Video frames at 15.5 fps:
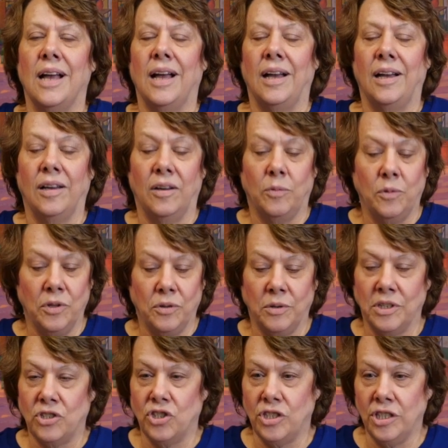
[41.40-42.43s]
whether
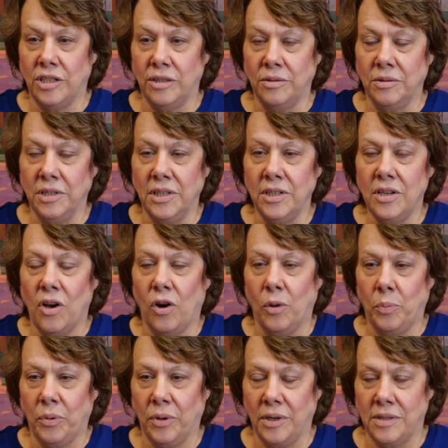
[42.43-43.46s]
it's children or
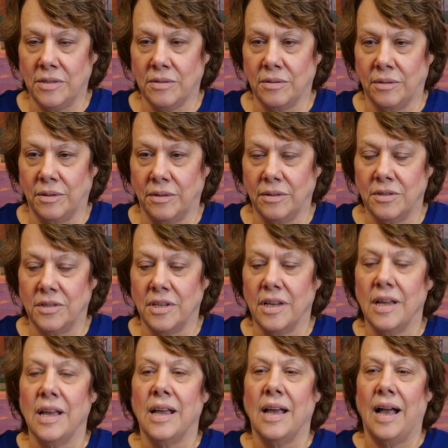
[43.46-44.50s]
preschoolers.
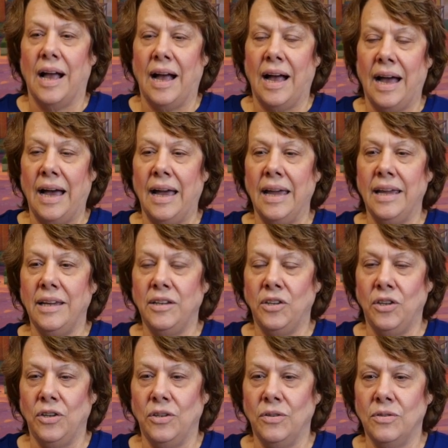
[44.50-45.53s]
I
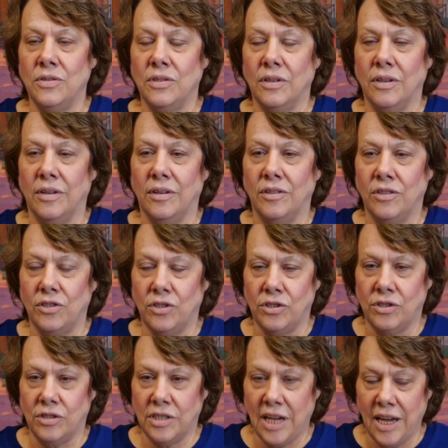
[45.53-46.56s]
use
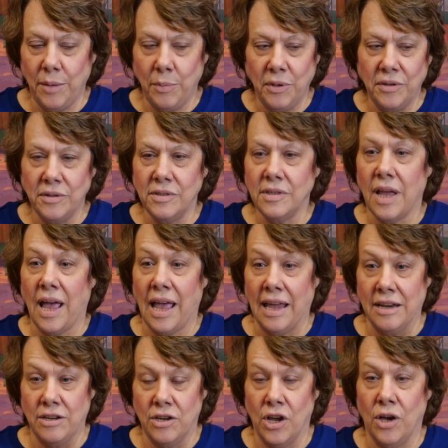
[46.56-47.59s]
tables
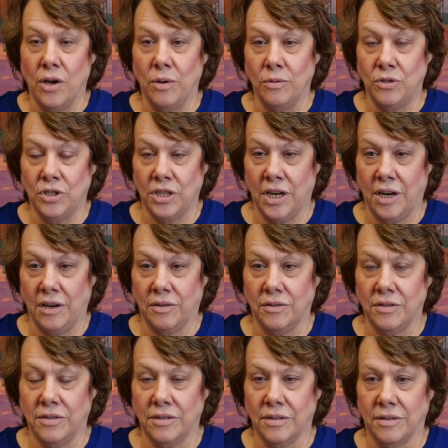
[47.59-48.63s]
and no
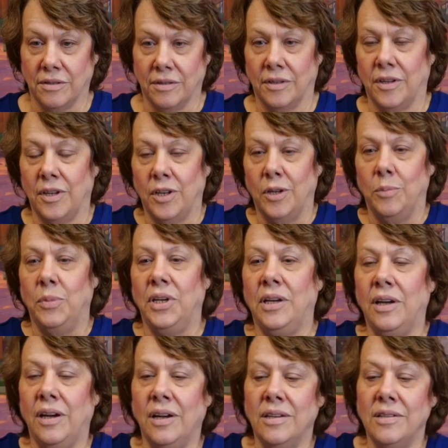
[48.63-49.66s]
chairs
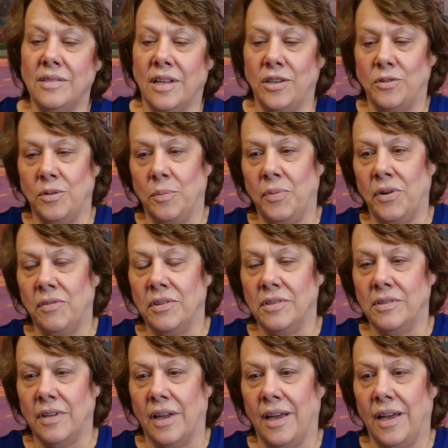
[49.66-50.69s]
because they trip over the
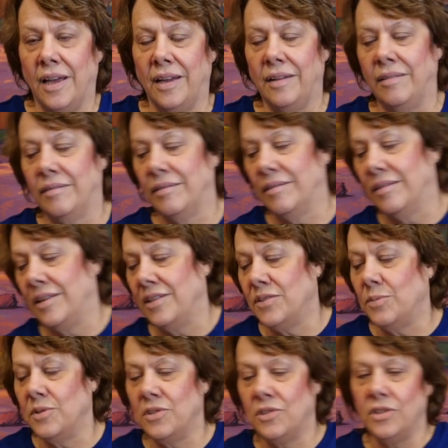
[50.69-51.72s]
side. This
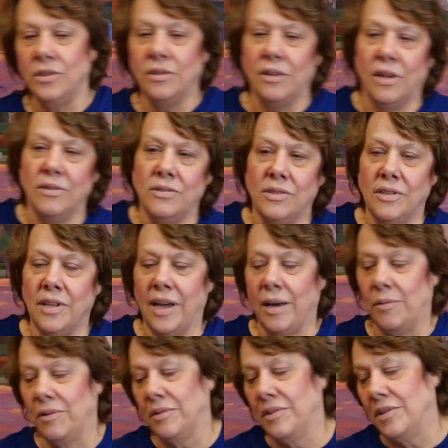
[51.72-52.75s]
one's too close to
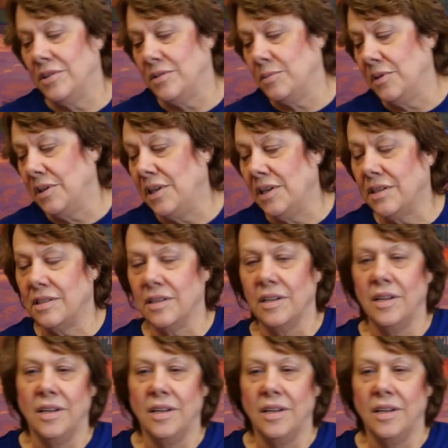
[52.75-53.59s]
that one. This one hits,